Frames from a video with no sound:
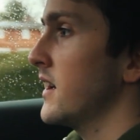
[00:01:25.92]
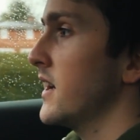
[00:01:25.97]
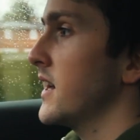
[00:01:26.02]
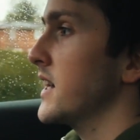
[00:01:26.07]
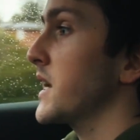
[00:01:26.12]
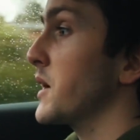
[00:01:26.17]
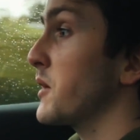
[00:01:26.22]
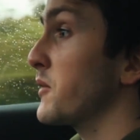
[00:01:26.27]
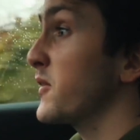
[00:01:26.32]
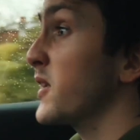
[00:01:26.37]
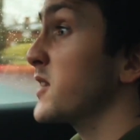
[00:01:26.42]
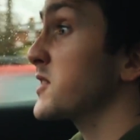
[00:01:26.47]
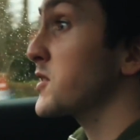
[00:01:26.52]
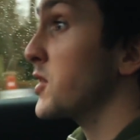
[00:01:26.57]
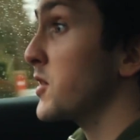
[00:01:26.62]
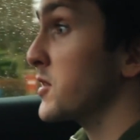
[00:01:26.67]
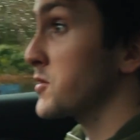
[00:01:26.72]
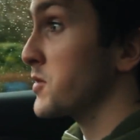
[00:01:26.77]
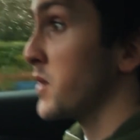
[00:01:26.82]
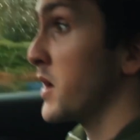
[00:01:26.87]
Now, I first
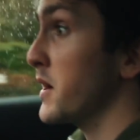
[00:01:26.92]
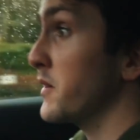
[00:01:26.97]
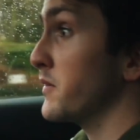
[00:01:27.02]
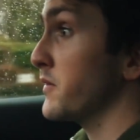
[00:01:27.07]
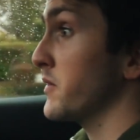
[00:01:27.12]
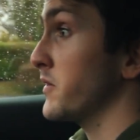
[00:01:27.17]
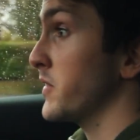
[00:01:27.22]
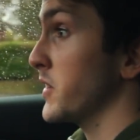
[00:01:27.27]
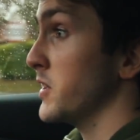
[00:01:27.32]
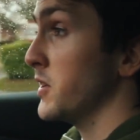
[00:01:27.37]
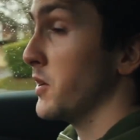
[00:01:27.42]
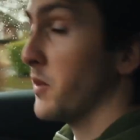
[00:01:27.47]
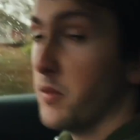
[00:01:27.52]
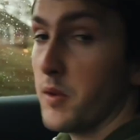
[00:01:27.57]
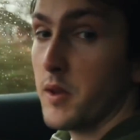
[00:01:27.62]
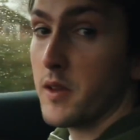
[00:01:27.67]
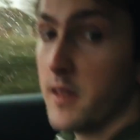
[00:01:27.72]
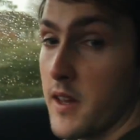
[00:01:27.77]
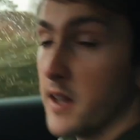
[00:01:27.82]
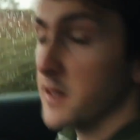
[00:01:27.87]
got a drive of the new
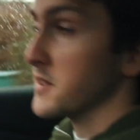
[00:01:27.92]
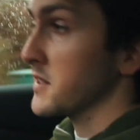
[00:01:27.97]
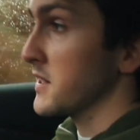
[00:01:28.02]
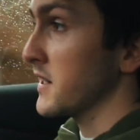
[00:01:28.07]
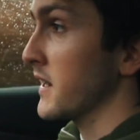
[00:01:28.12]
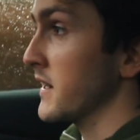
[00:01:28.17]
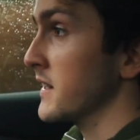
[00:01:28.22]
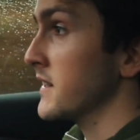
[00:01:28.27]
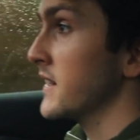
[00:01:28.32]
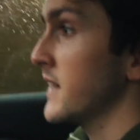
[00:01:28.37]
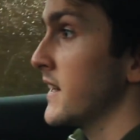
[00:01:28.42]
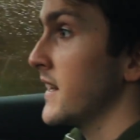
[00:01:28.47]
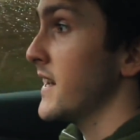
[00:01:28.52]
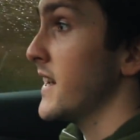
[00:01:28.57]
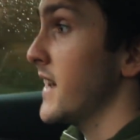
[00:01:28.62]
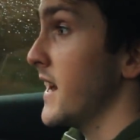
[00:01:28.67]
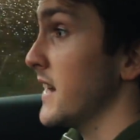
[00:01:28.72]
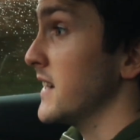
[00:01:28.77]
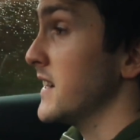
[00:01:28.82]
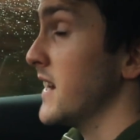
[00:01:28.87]
3008
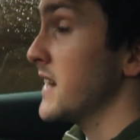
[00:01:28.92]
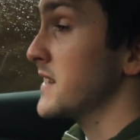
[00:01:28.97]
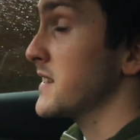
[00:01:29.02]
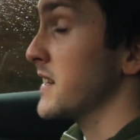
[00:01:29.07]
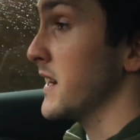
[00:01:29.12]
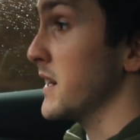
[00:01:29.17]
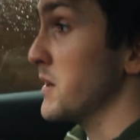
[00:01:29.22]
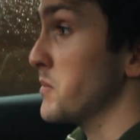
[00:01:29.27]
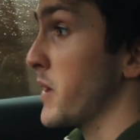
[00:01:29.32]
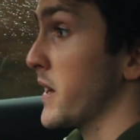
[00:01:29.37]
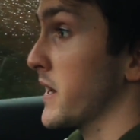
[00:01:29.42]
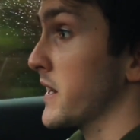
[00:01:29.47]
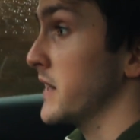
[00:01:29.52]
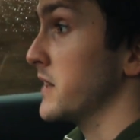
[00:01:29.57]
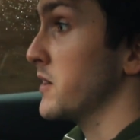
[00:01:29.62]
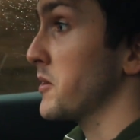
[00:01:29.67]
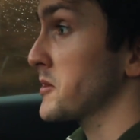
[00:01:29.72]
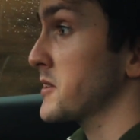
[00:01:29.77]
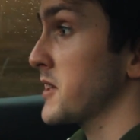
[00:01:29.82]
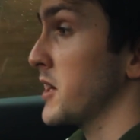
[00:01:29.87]
in Italy back in
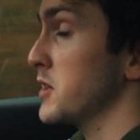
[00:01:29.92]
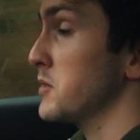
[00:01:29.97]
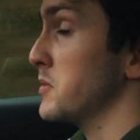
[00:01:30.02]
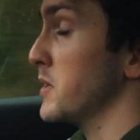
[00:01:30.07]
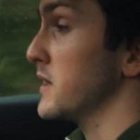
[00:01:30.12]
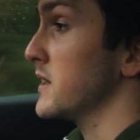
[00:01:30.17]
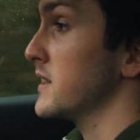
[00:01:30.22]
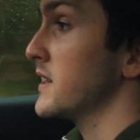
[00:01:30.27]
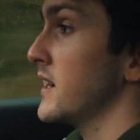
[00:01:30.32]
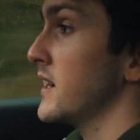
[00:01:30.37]
October,